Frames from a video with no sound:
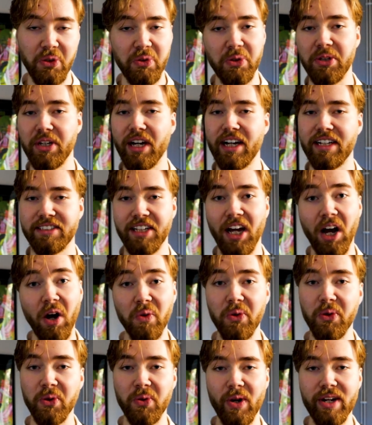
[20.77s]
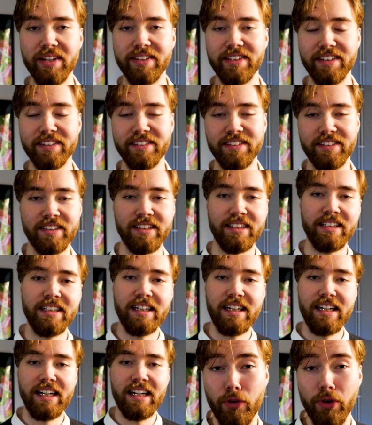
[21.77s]
showing you guys how to create it.
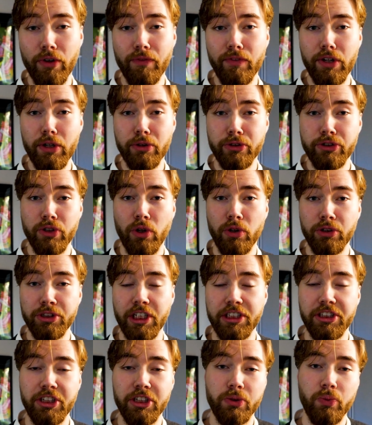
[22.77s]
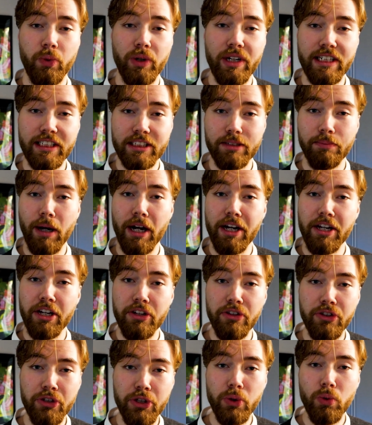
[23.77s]
And before the video starts, I just released
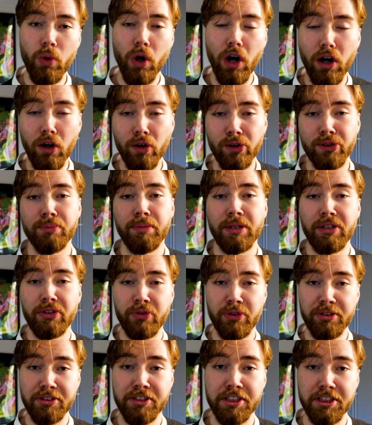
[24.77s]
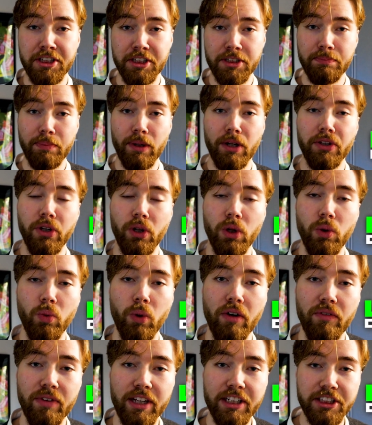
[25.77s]
my new Ultimate Transitions bundle,
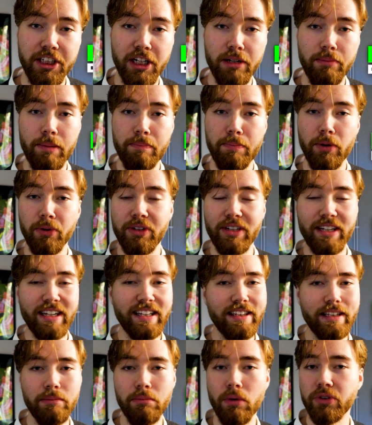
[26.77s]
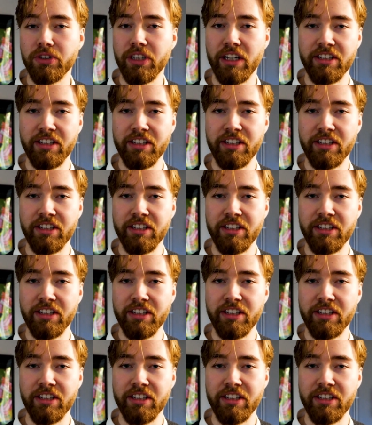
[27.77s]
where I've literally been putting in the